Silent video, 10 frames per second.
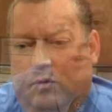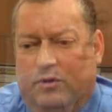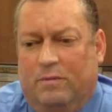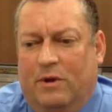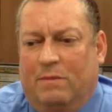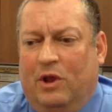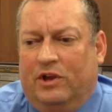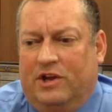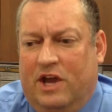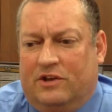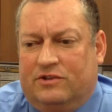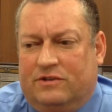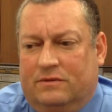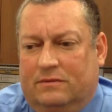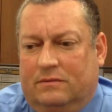With the McMillan
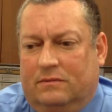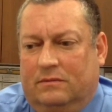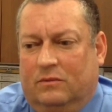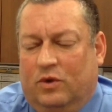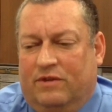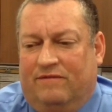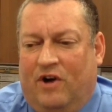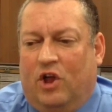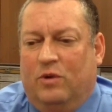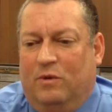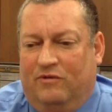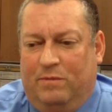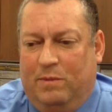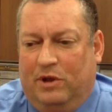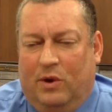case, with the volume of
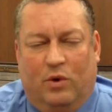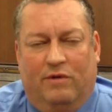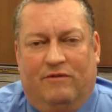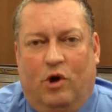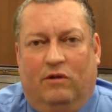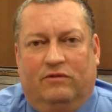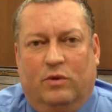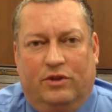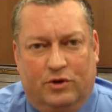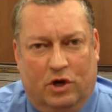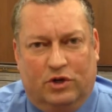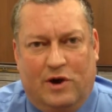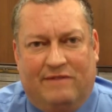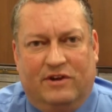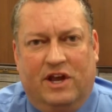people that were involved with the drug
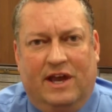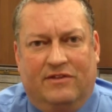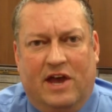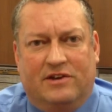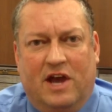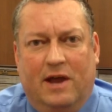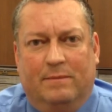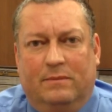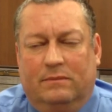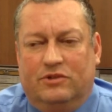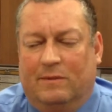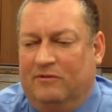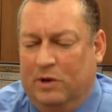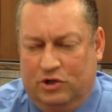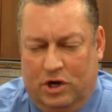trafficking at that time, some
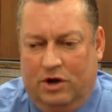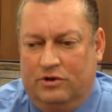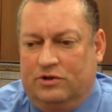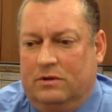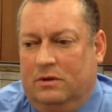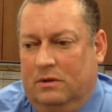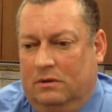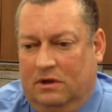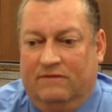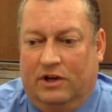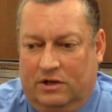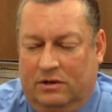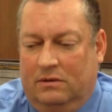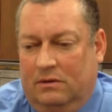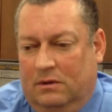have been charged, convicted.